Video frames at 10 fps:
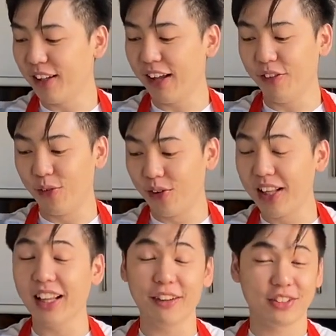you
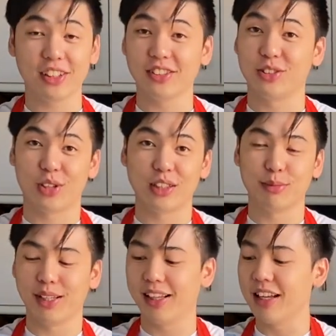really have got to trust
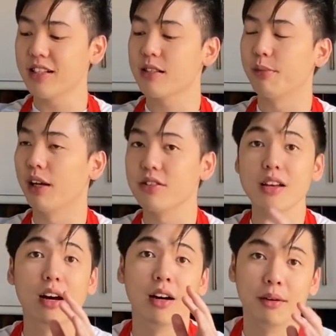me, it smells
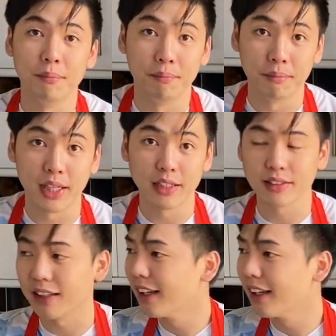amazing.